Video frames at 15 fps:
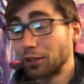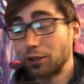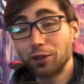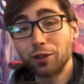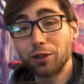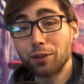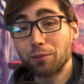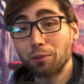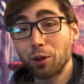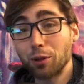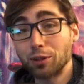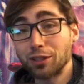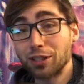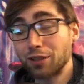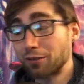good
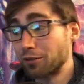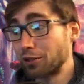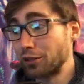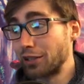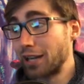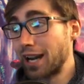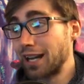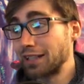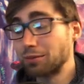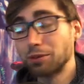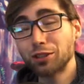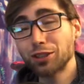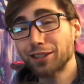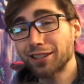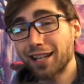approach there for you guys.
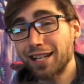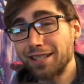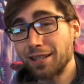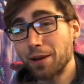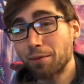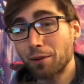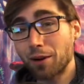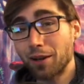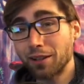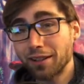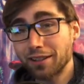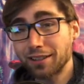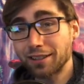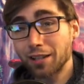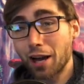But just lighten up on
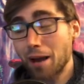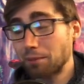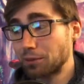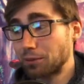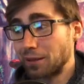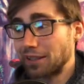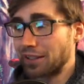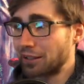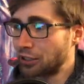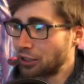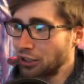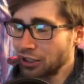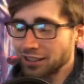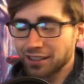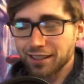the top spin there
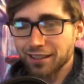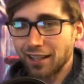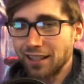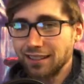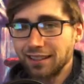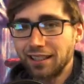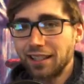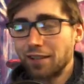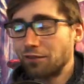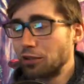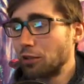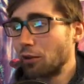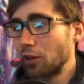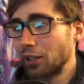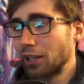just slightly if
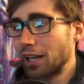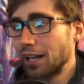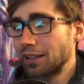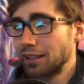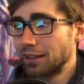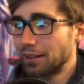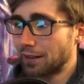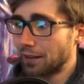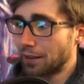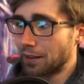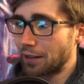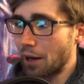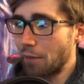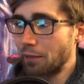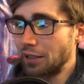you are kind of
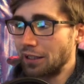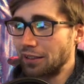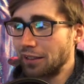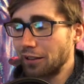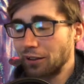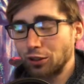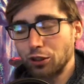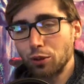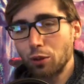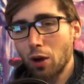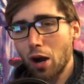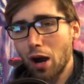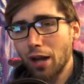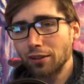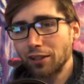coming in there too
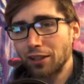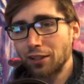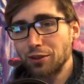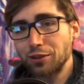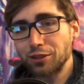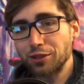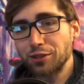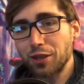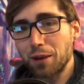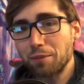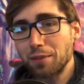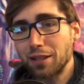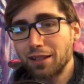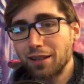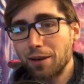hot, like you just saw
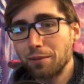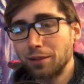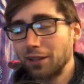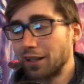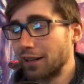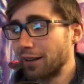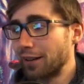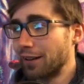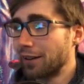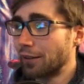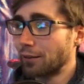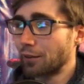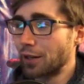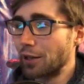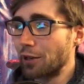me coming there
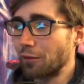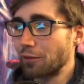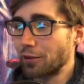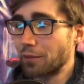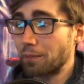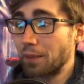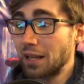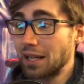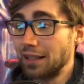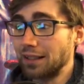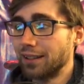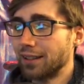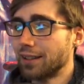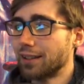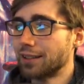right over the pin.
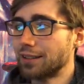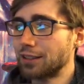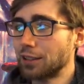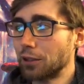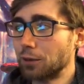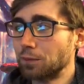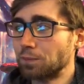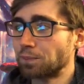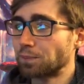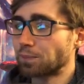So